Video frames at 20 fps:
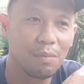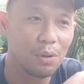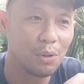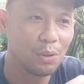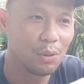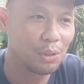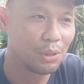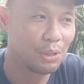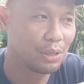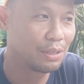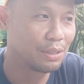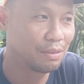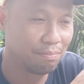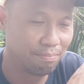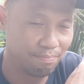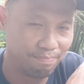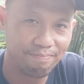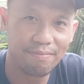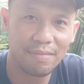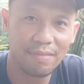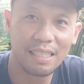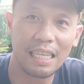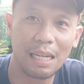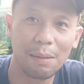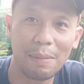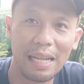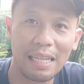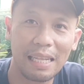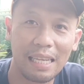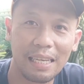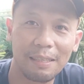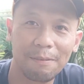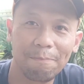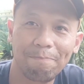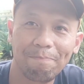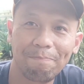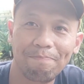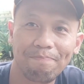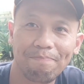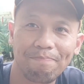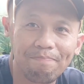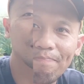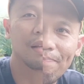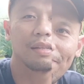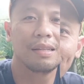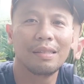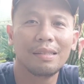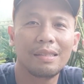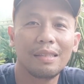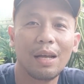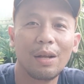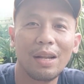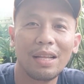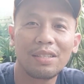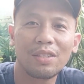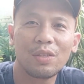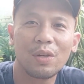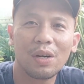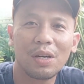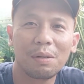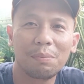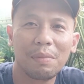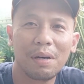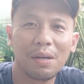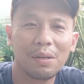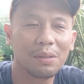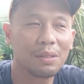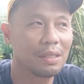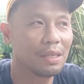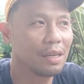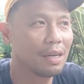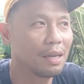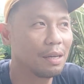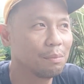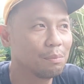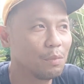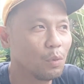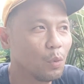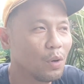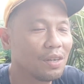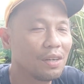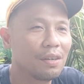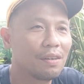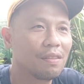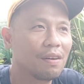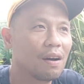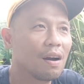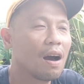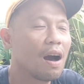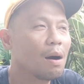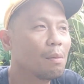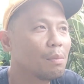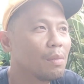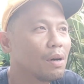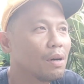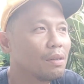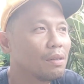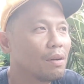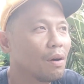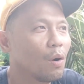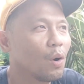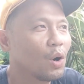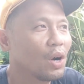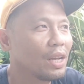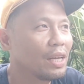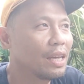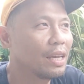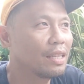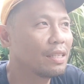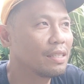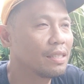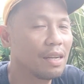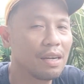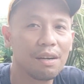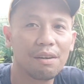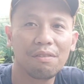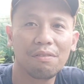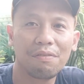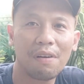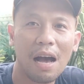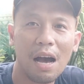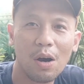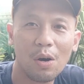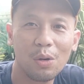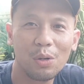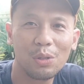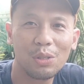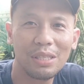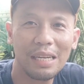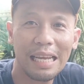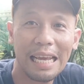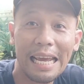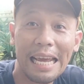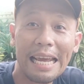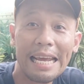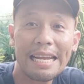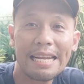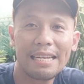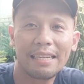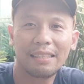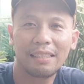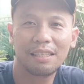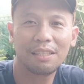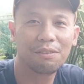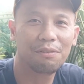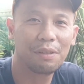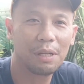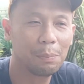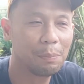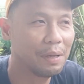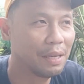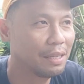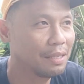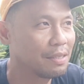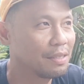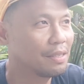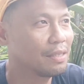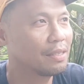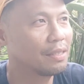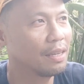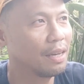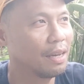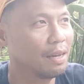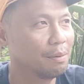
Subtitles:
or steel matting. Now let's talk about what are the common orchids that are found in the Philippines.